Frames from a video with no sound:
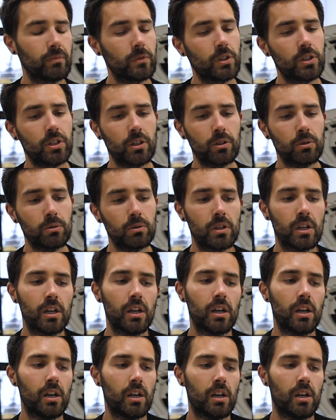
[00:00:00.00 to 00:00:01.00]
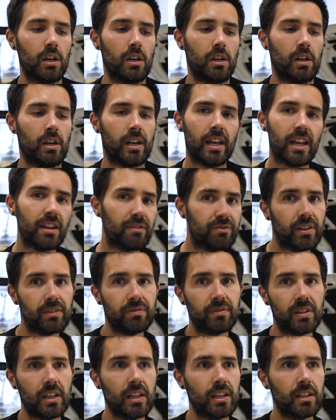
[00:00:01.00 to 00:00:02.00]
So
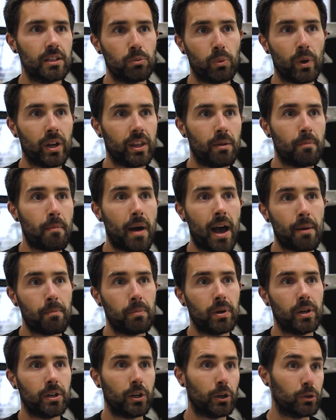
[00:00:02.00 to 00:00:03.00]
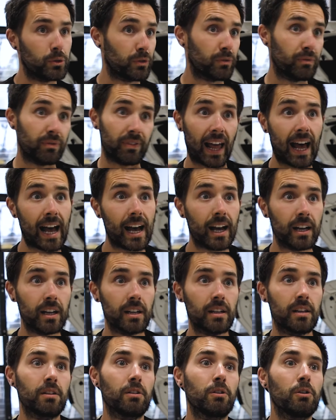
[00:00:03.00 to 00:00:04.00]
E50 is where the map goes flat
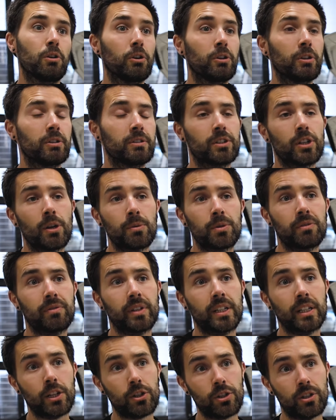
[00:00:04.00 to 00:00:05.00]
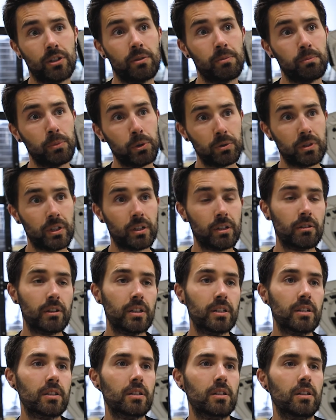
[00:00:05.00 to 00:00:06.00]
in terms of ignition and boost
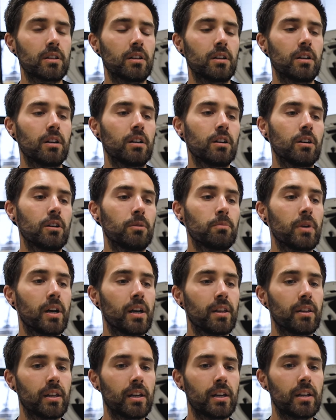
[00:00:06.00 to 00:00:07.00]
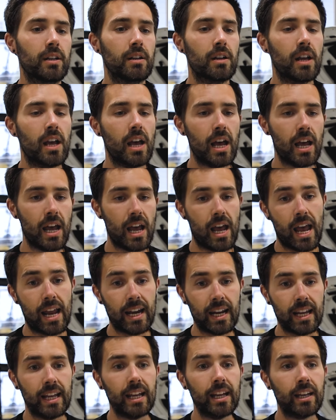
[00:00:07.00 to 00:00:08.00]
increase. And then
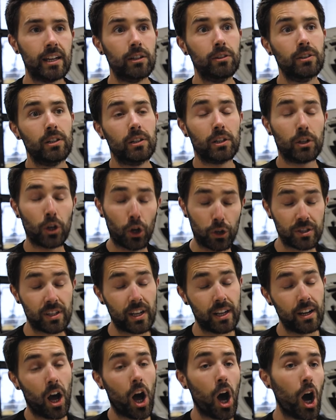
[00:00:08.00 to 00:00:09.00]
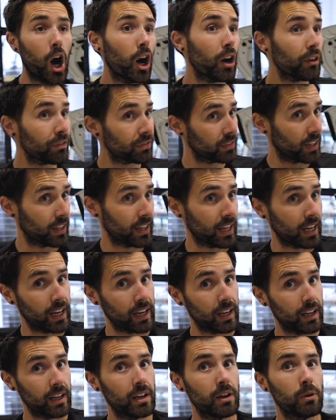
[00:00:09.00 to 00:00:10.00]
any content after
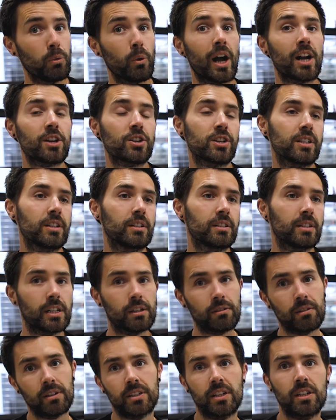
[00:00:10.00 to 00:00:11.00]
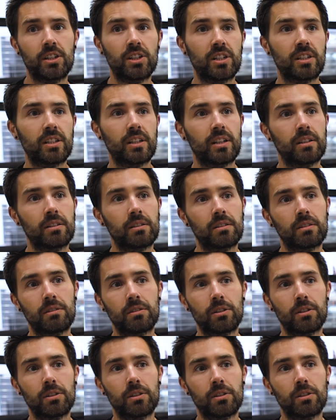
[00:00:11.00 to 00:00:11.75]
that will actually decrease EGTs.